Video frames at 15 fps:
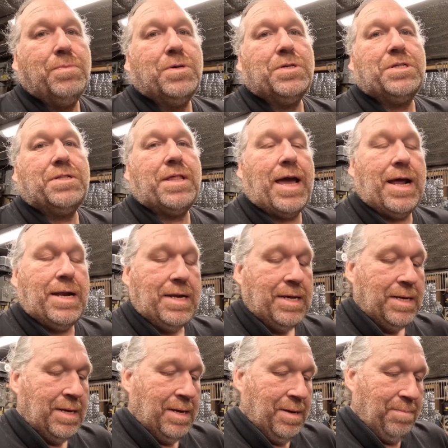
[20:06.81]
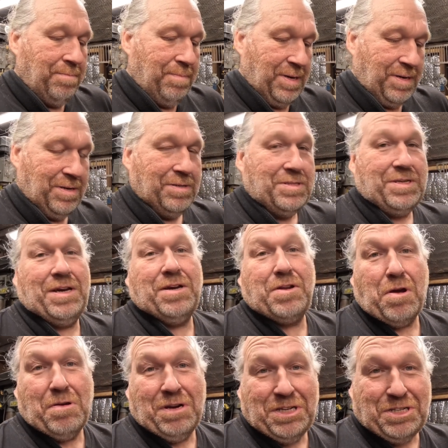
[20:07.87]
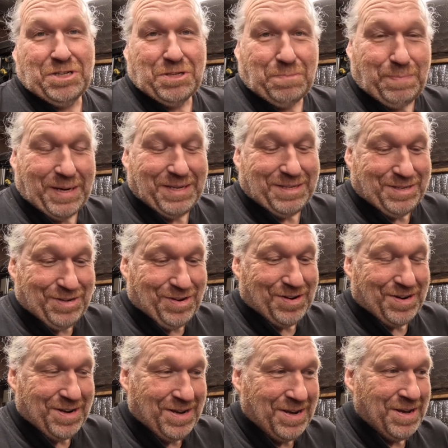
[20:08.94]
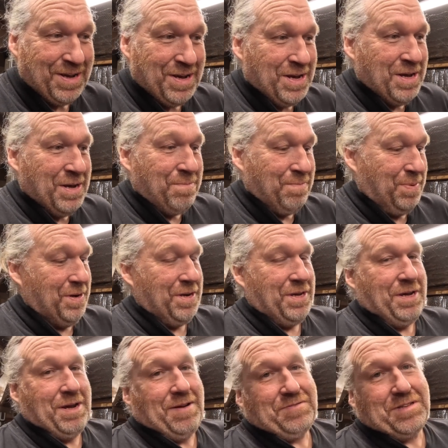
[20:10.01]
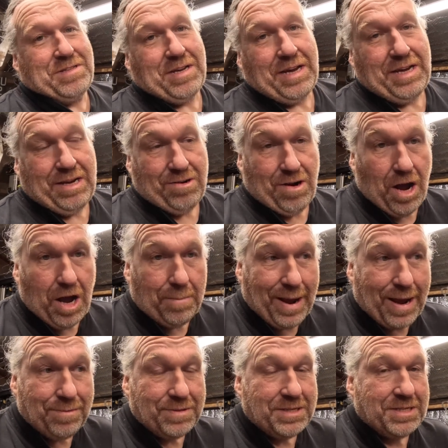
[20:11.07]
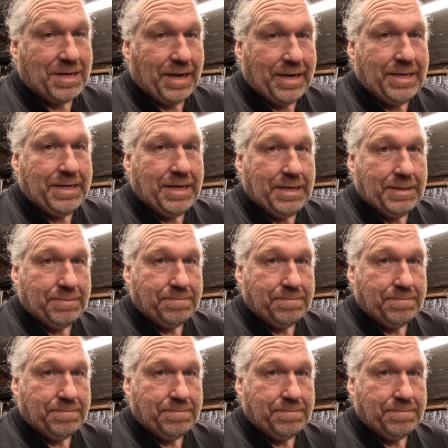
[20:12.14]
much then because it had only just been done, but you have to take your arm out the sling,